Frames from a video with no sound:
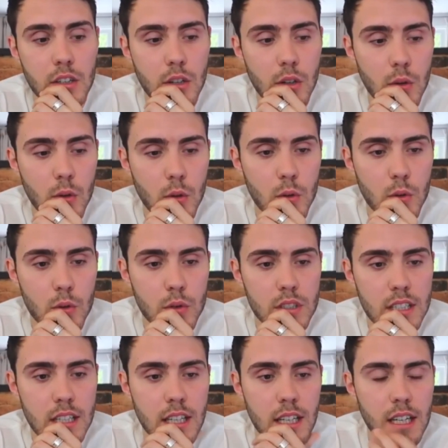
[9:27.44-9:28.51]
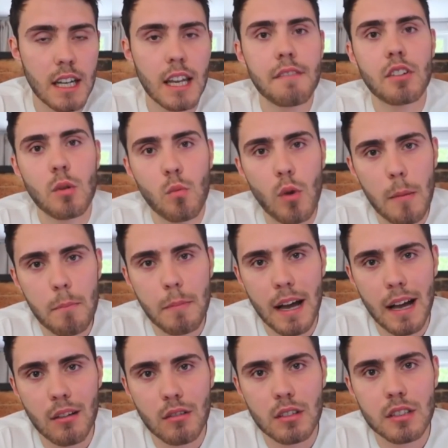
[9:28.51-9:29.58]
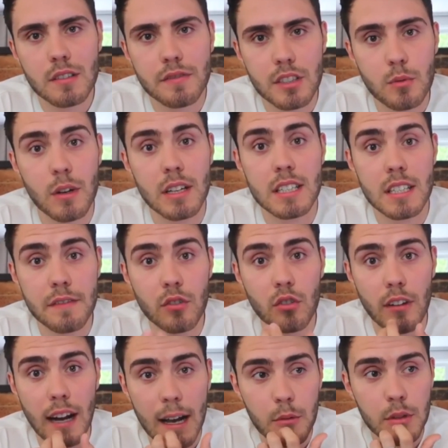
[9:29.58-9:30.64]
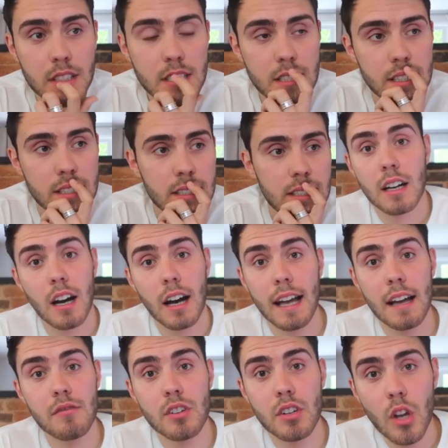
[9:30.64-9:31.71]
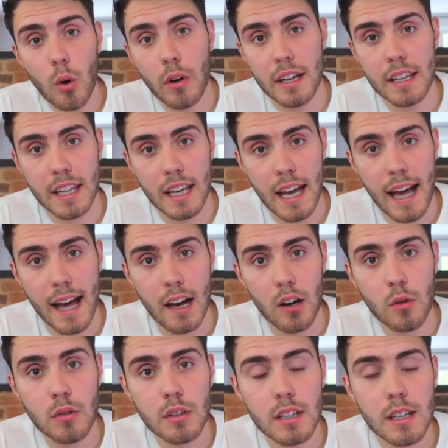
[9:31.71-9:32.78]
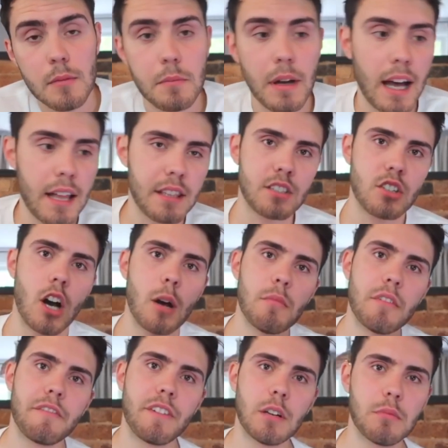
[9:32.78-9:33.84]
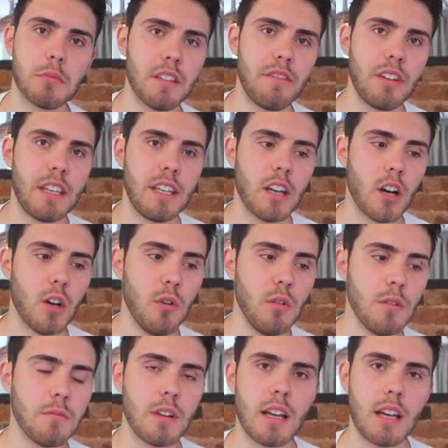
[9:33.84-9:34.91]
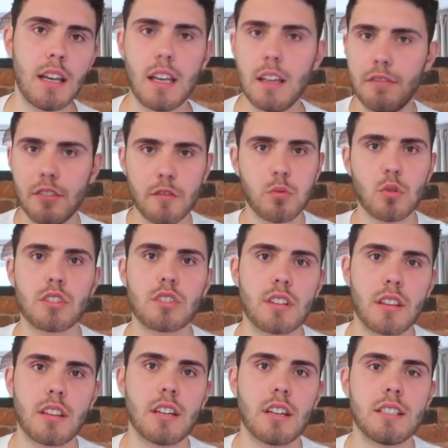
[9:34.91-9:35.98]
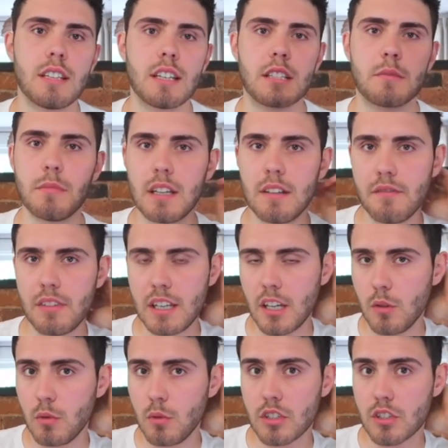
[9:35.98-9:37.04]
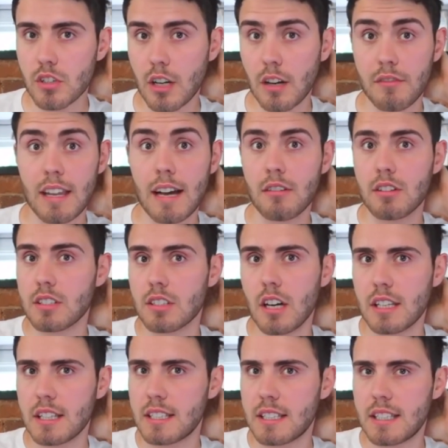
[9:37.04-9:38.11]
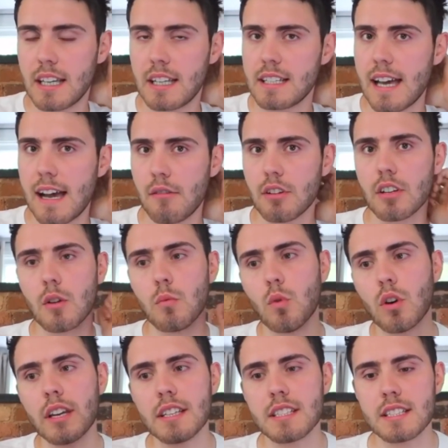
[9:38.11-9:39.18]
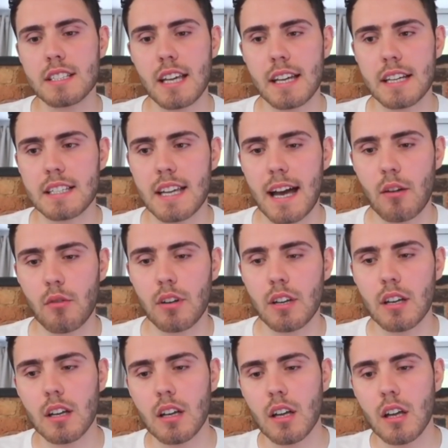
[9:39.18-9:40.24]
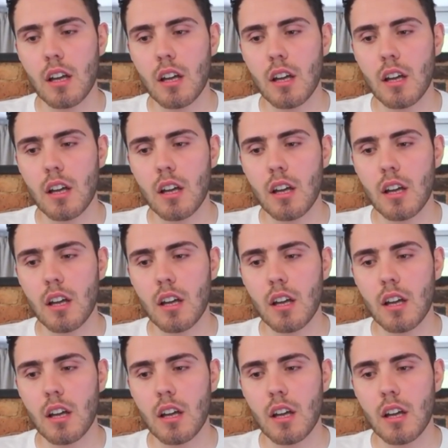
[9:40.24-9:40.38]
Called Living on £1 for 24 hours. I have no idea how, but at the time of filming the video, if you've watched the 36-minute video, which I've now decided to take down, and I wanted to take down